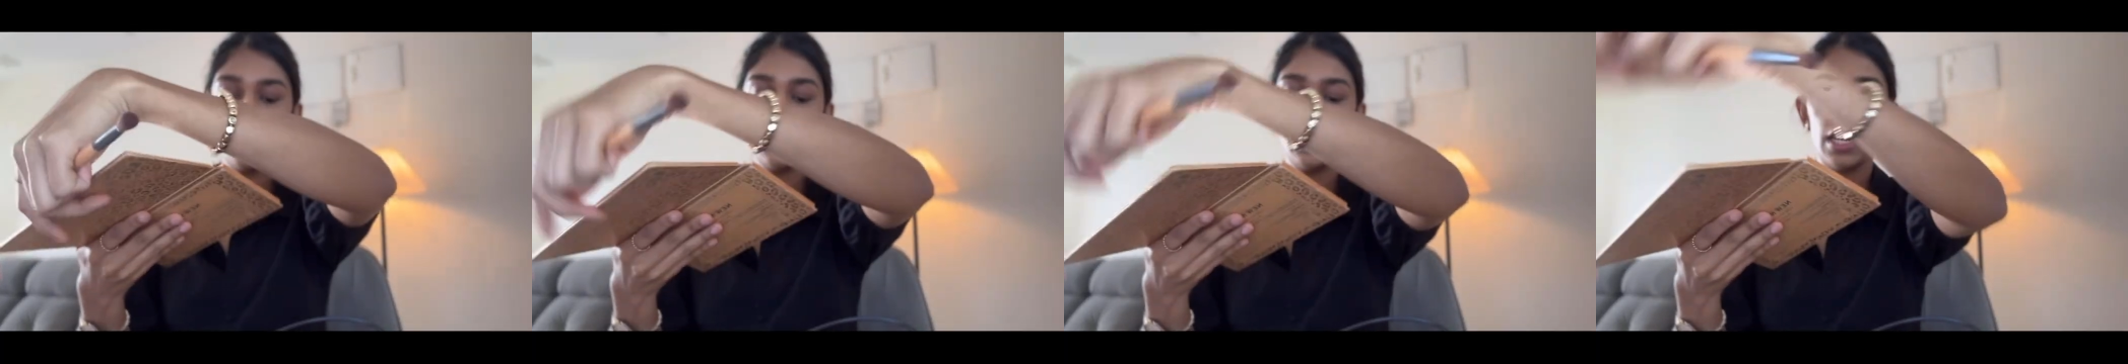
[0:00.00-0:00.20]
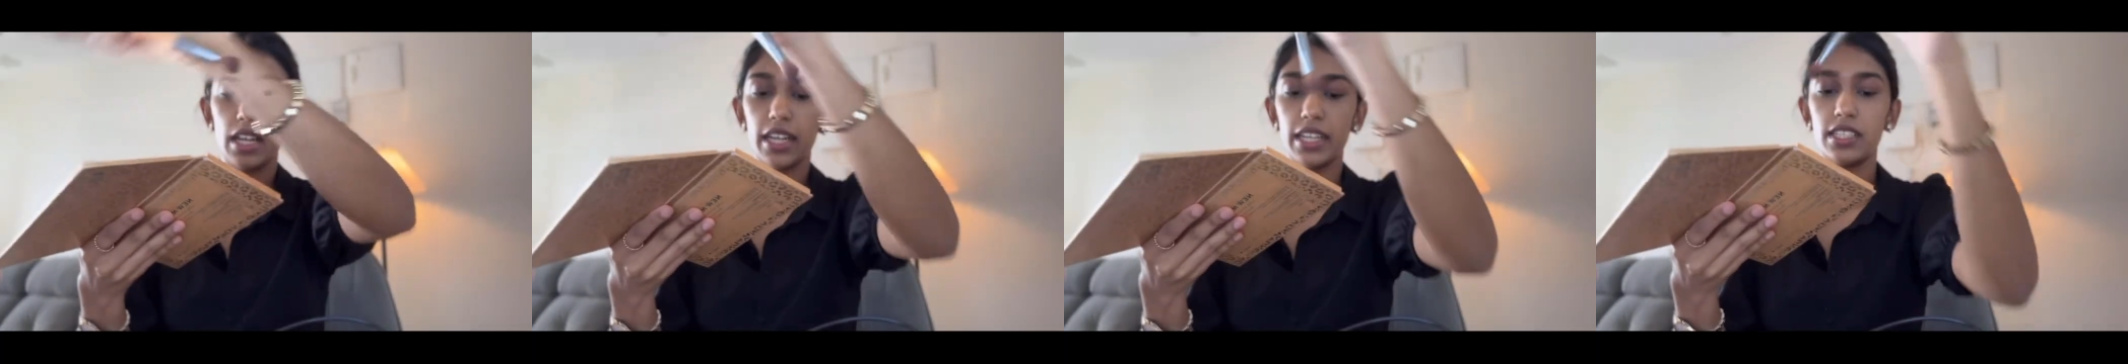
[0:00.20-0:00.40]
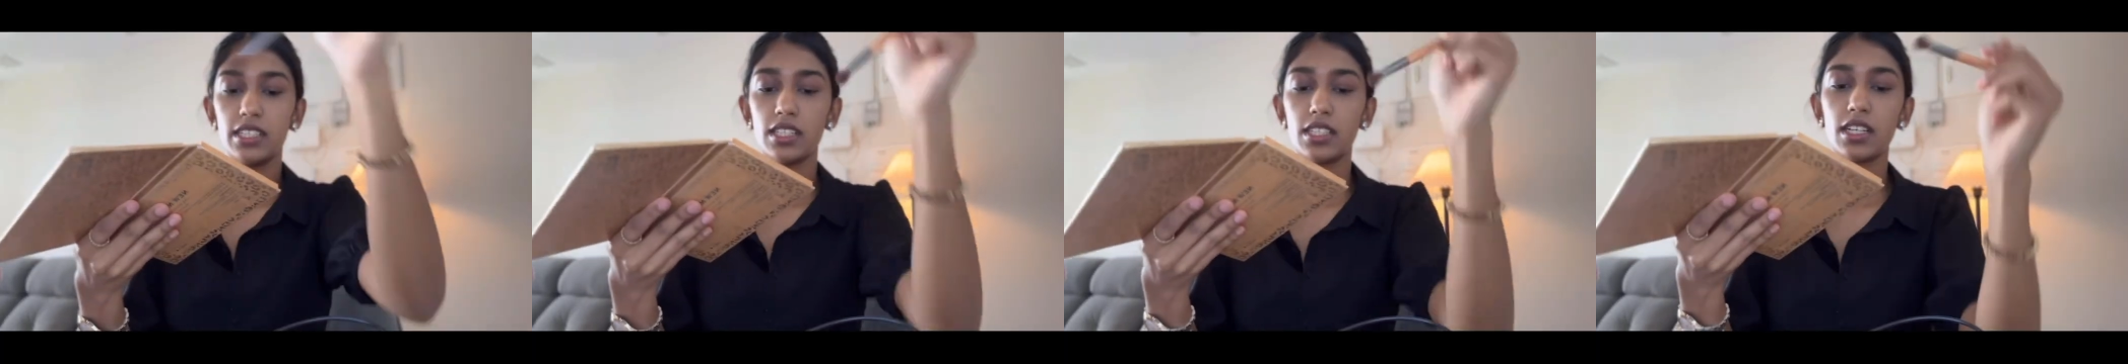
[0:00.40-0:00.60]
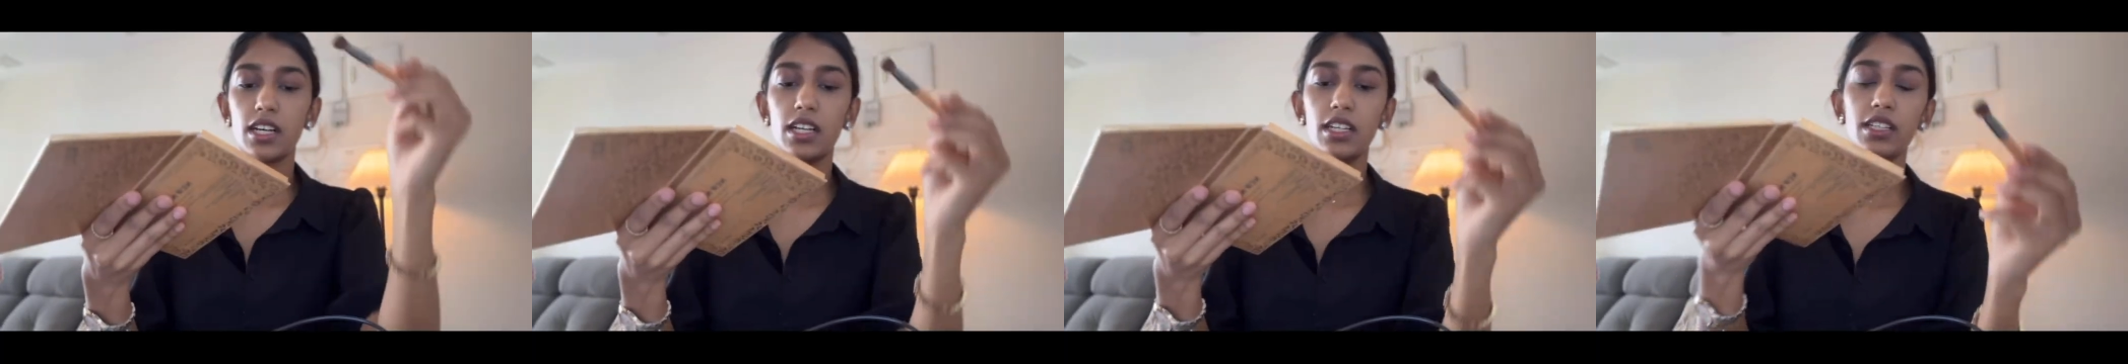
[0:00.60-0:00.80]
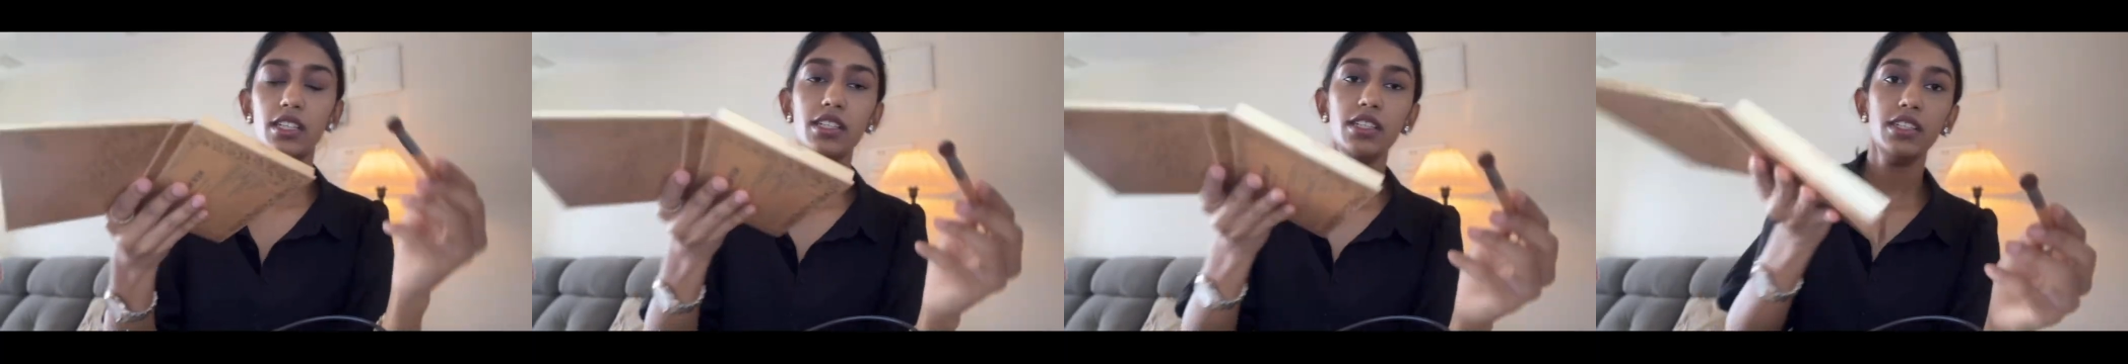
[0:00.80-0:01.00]
a lighter
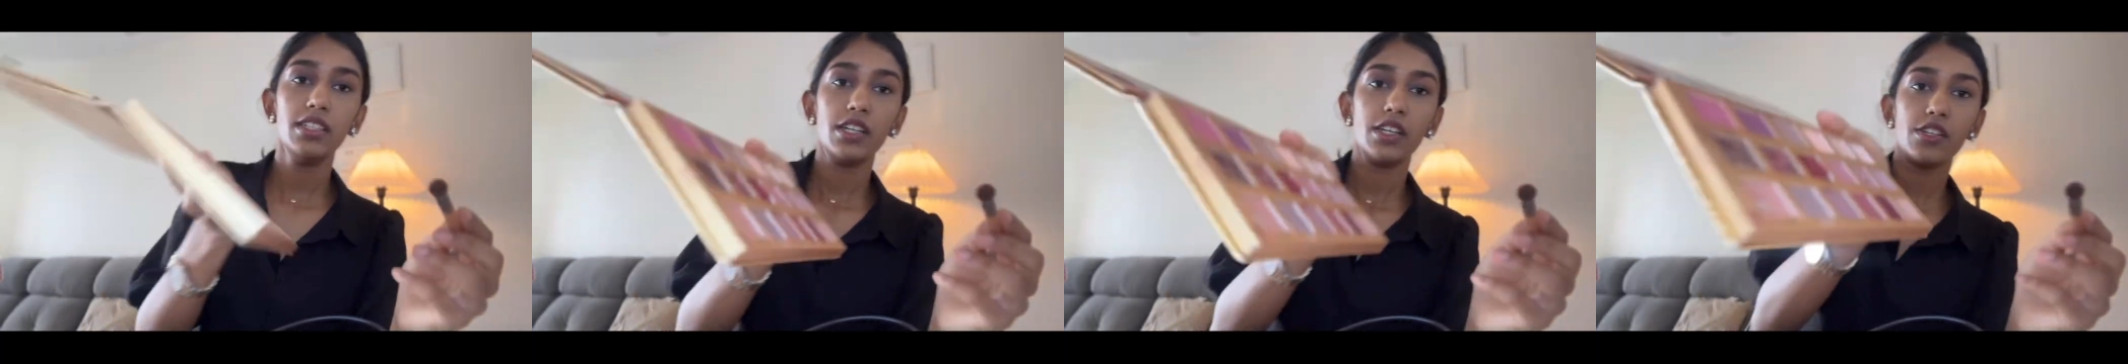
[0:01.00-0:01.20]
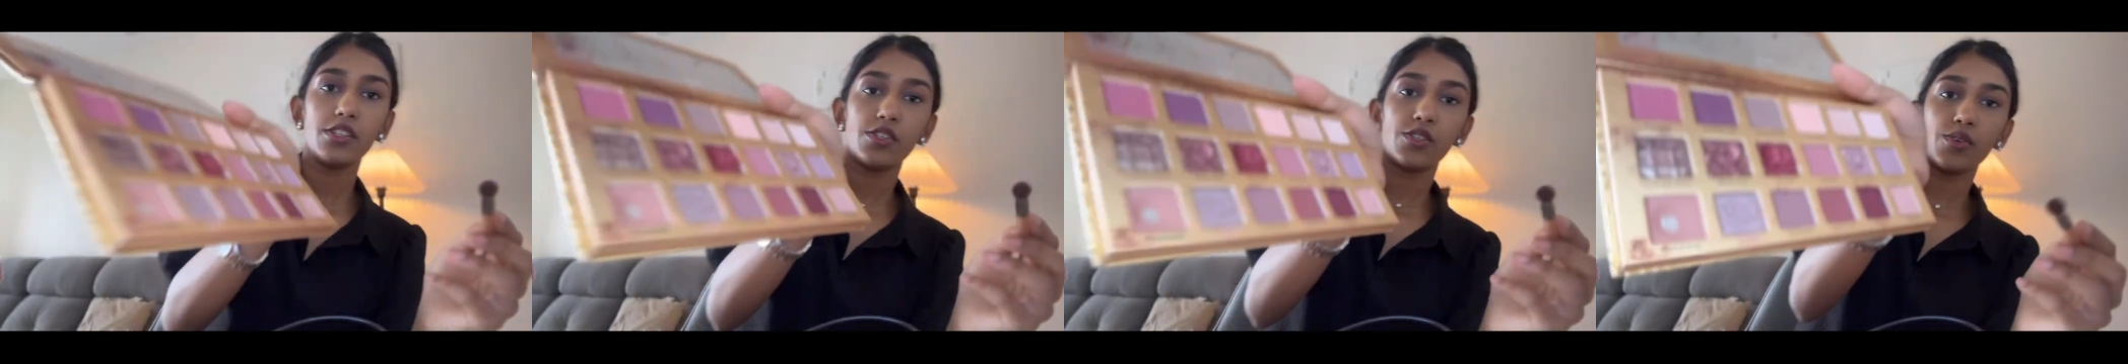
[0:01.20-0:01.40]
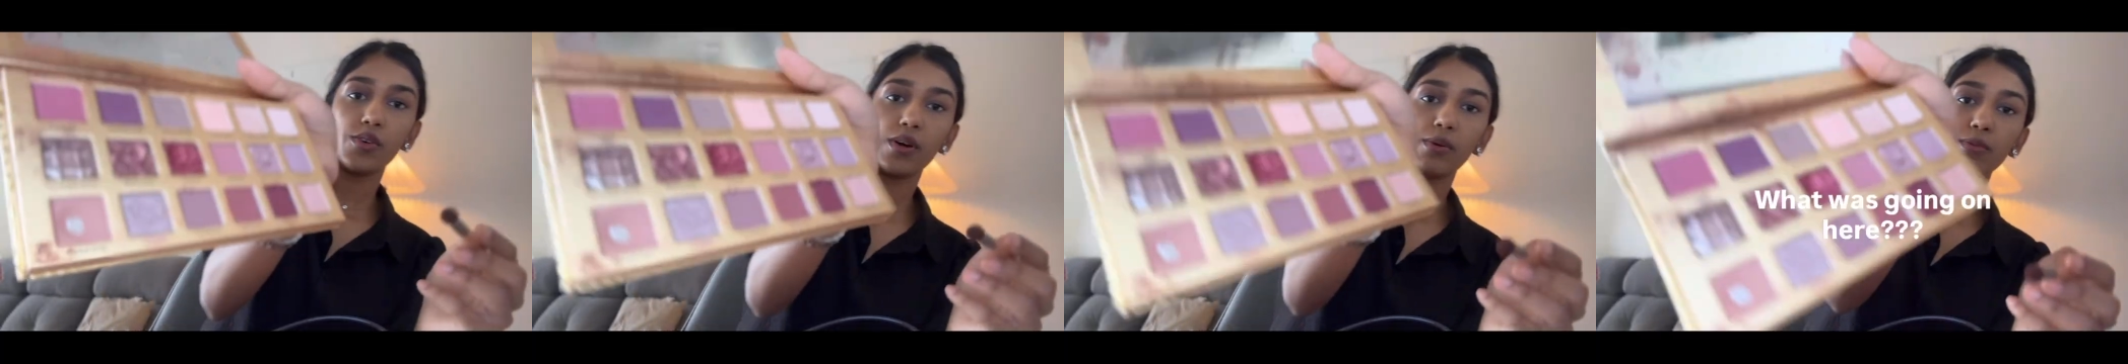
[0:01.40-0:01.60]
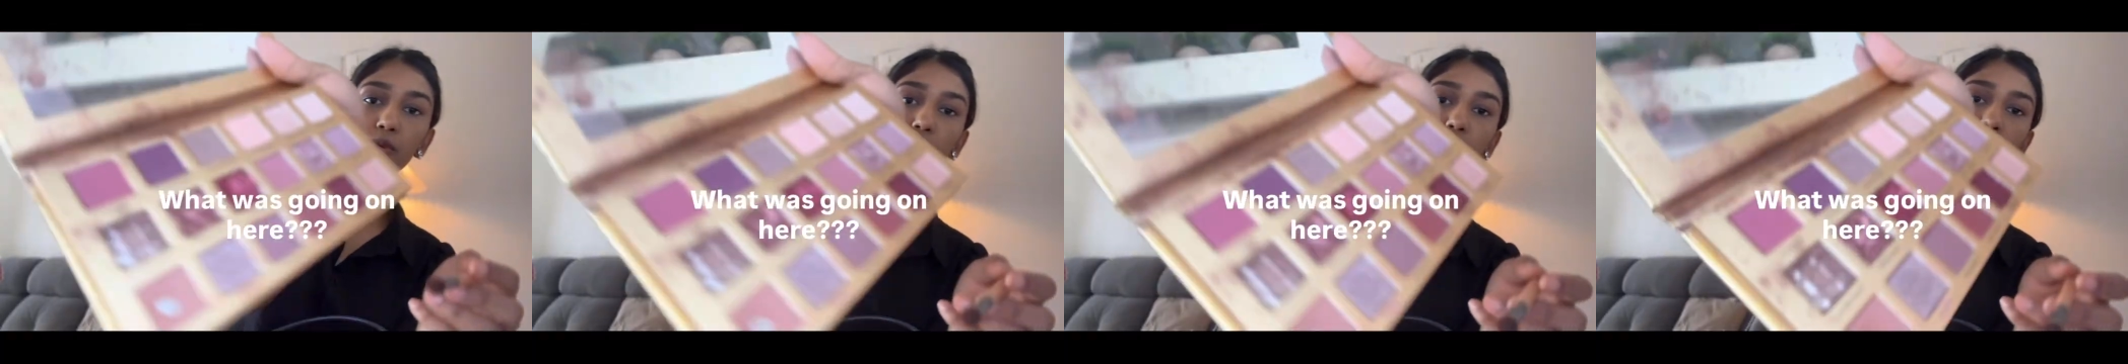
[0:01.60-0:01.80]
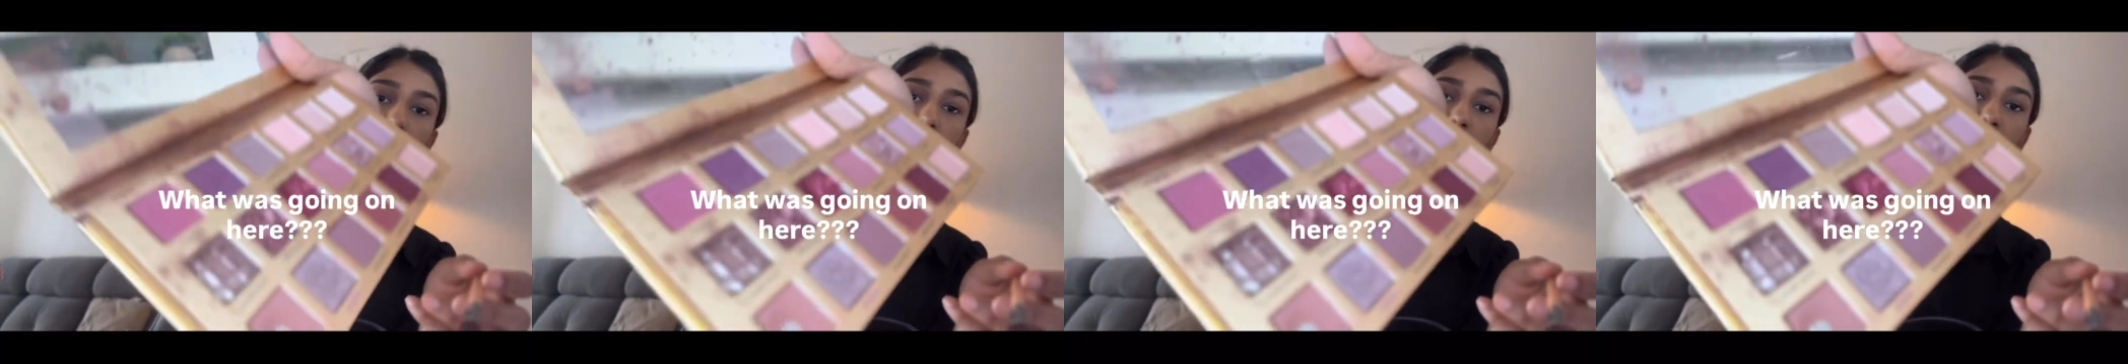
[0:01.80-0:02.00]
color. So I'm
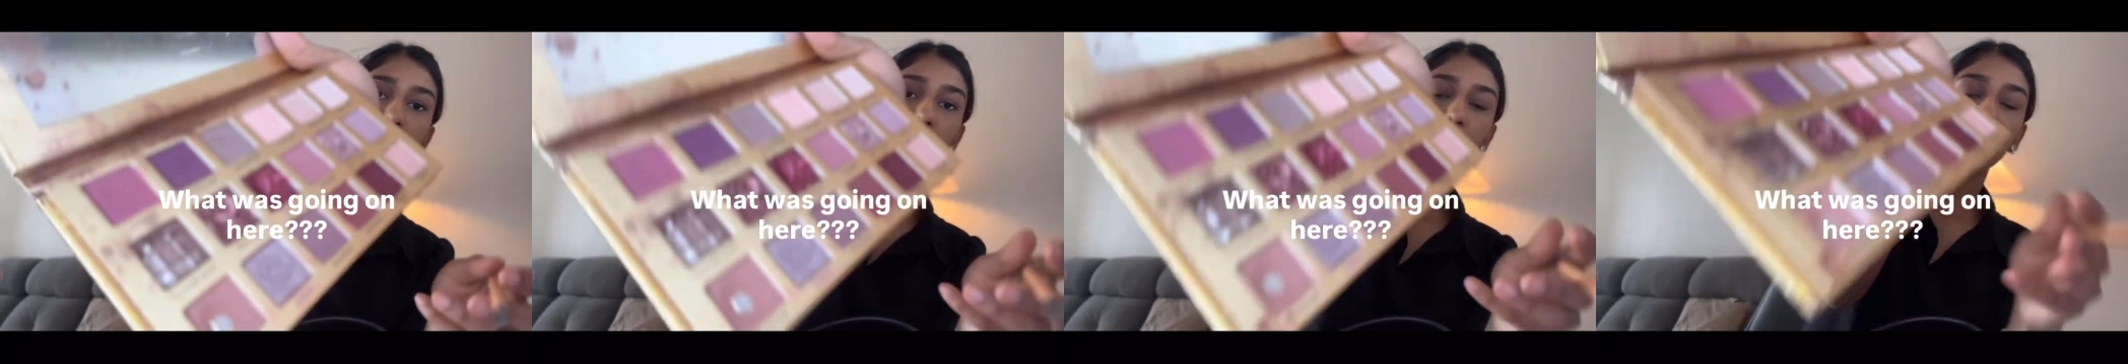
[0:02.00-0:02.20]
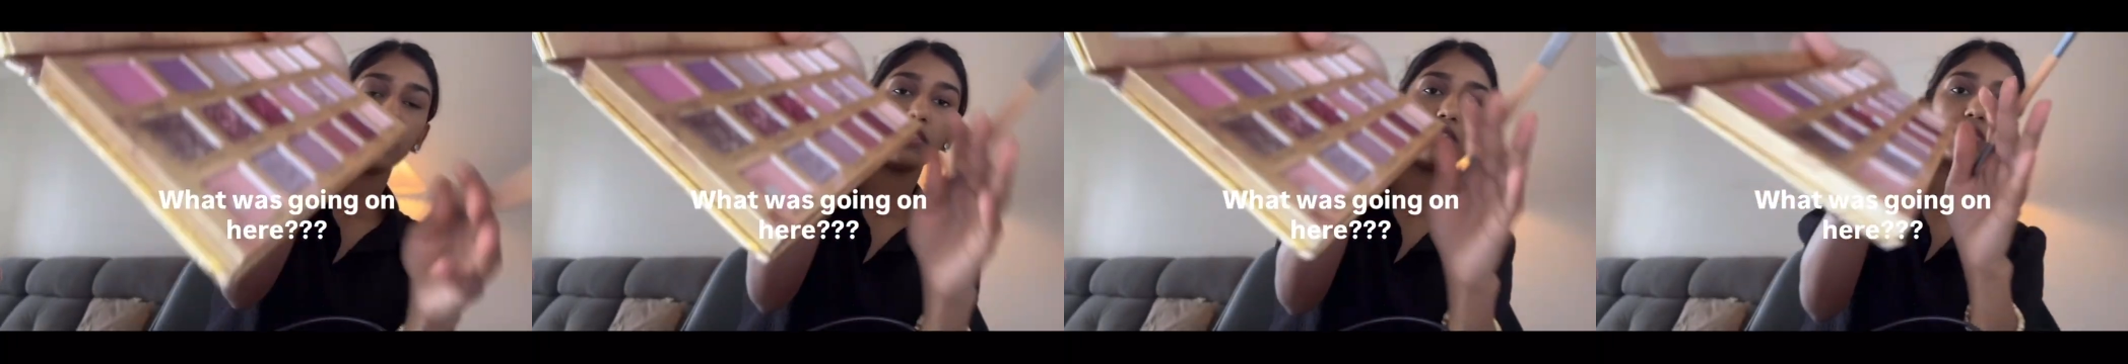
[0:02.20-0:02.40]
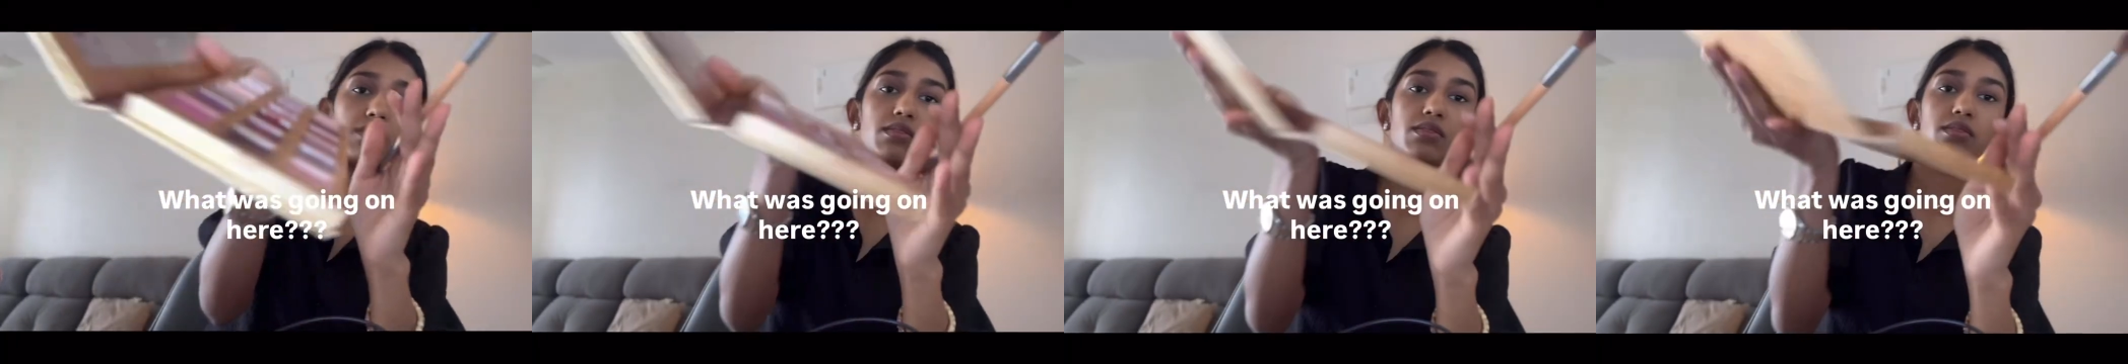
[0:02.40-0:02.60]
going to be